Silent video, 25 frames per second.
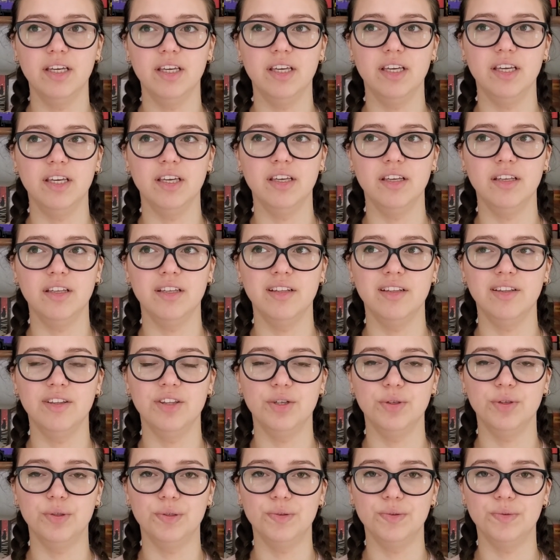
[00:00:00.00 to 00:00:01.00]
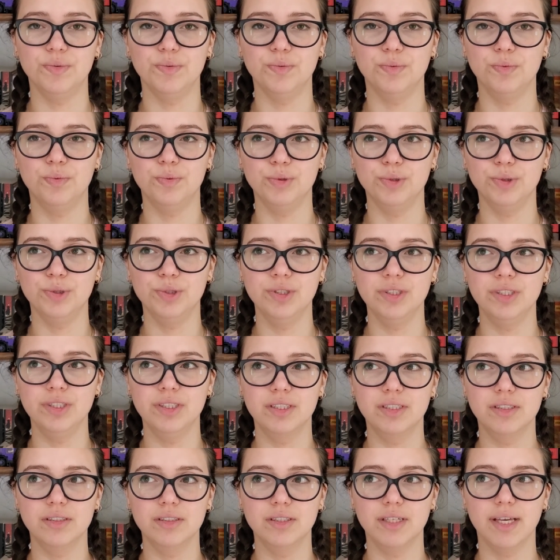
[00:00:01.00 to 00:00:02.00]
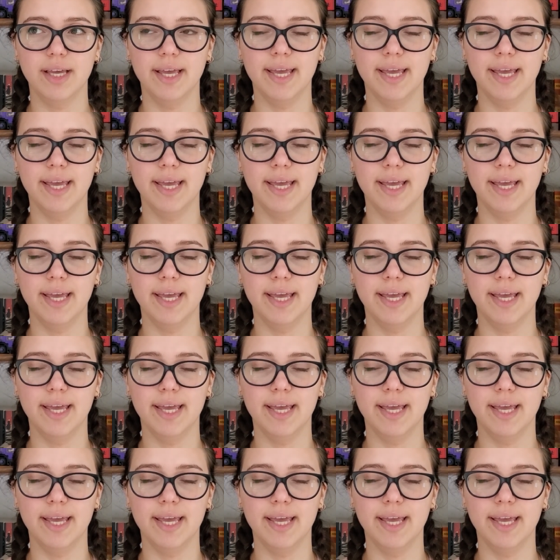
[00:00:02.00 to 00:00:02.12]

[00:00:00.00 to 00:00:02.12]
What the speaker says: in the woods,